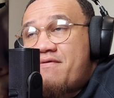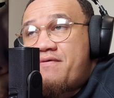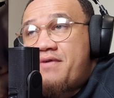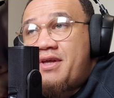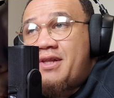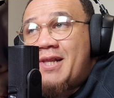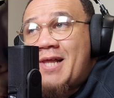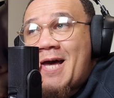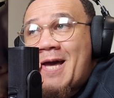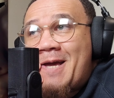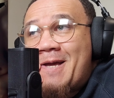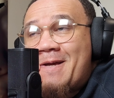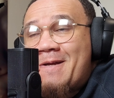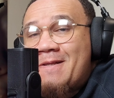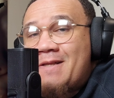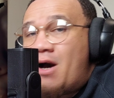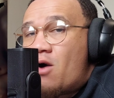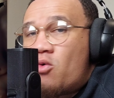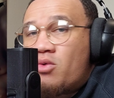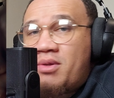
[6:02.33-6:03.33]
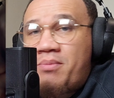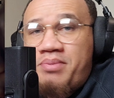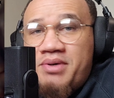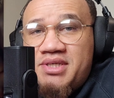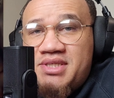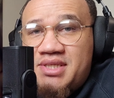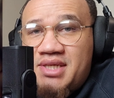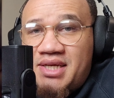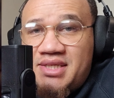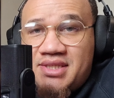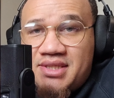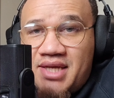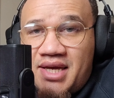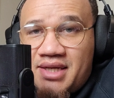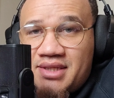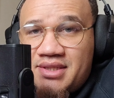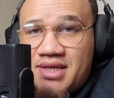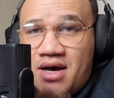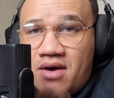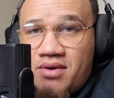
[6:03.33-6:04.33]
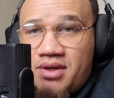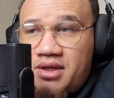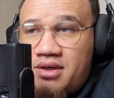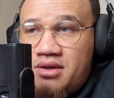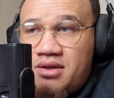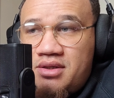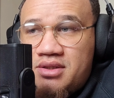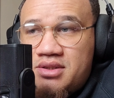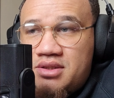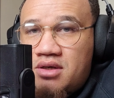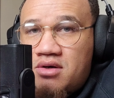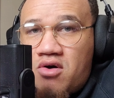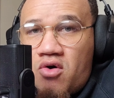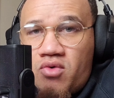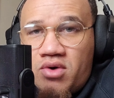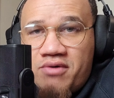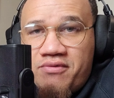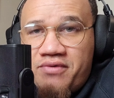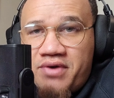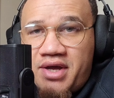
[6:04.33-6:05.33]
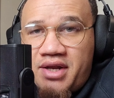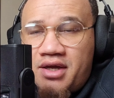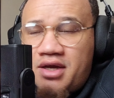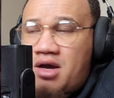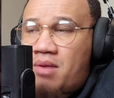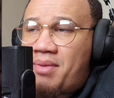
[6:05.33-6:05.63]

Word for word: feel like the only person that stands out here is Dakota Fanning.